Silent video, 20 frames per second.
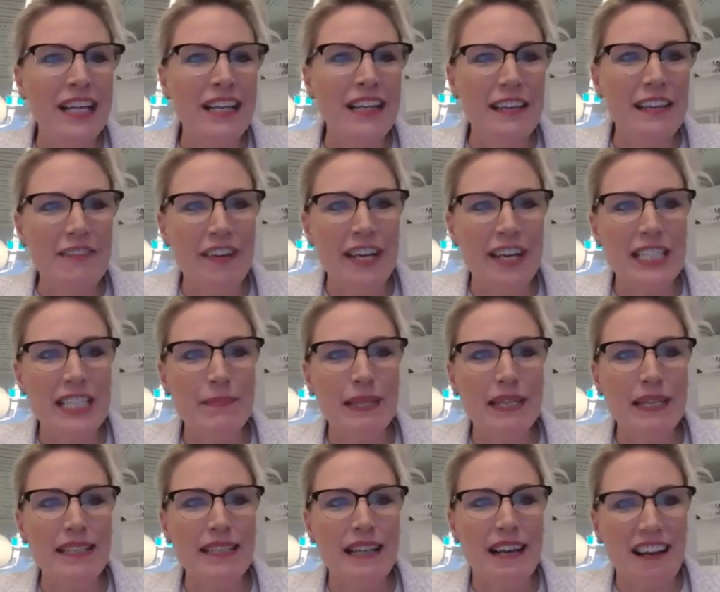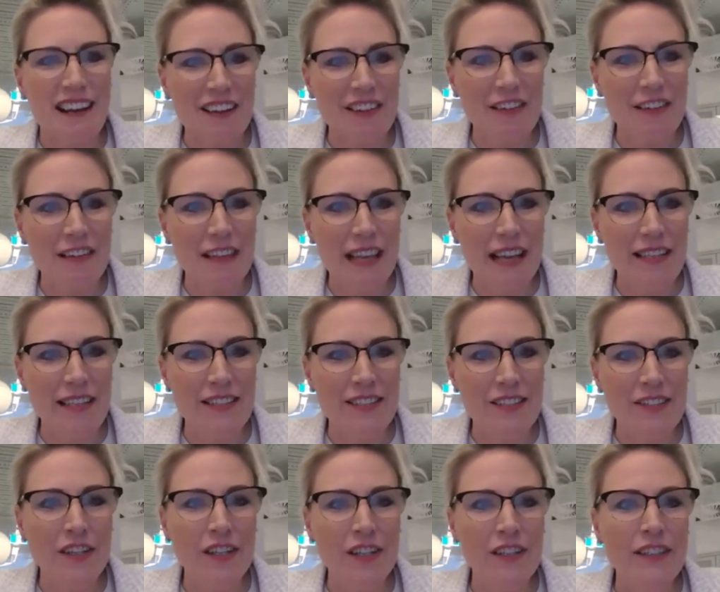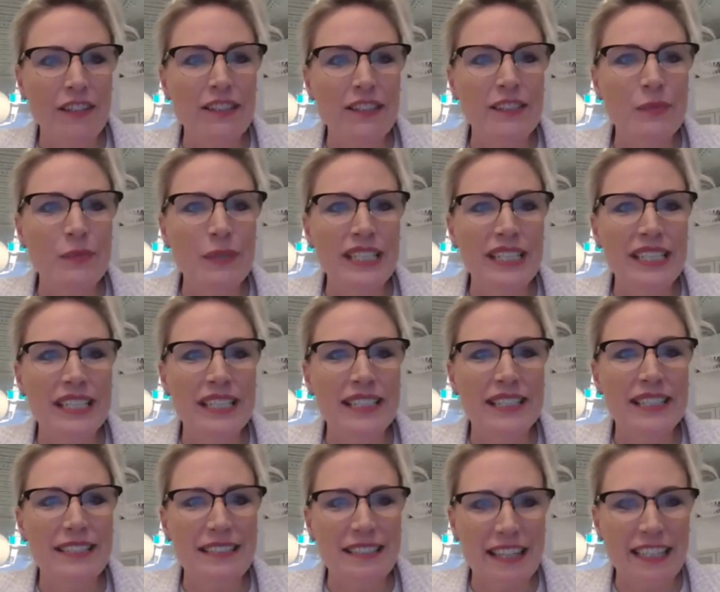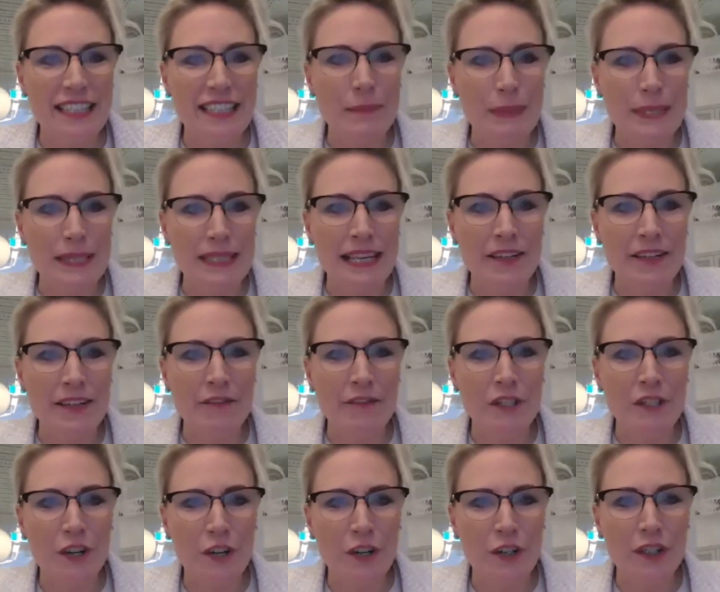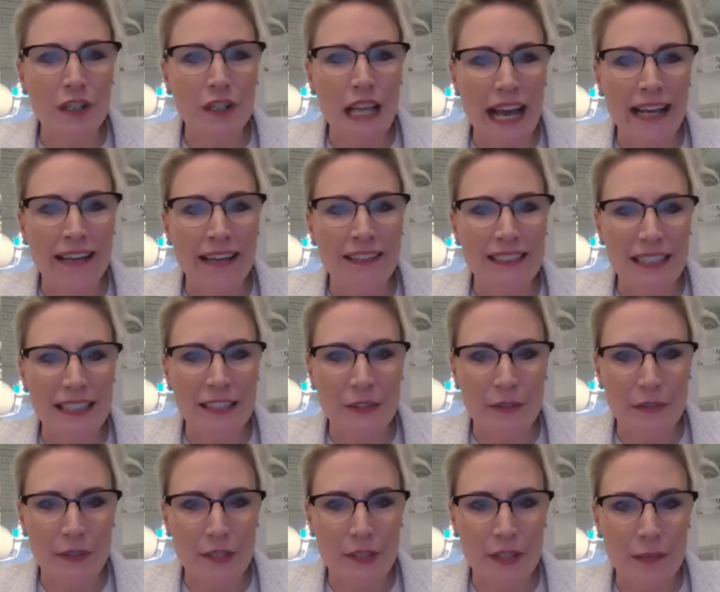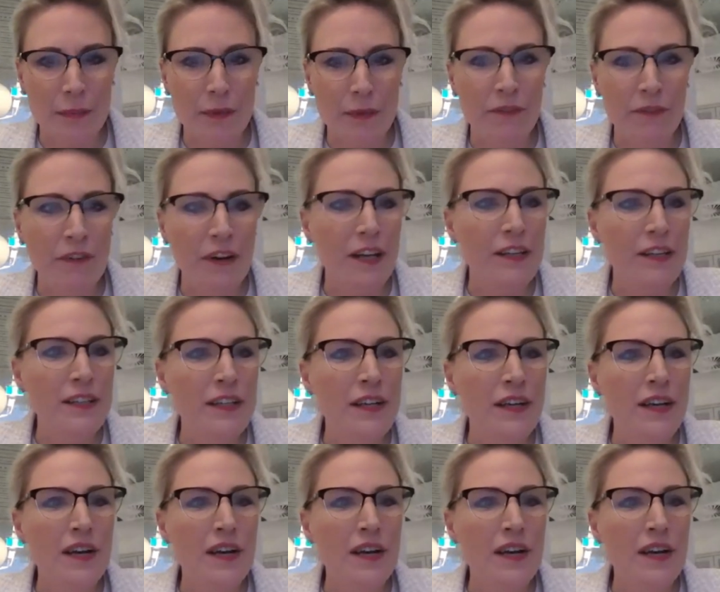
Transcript: the investment is $100,000, which is 60% of total assets of the super fund.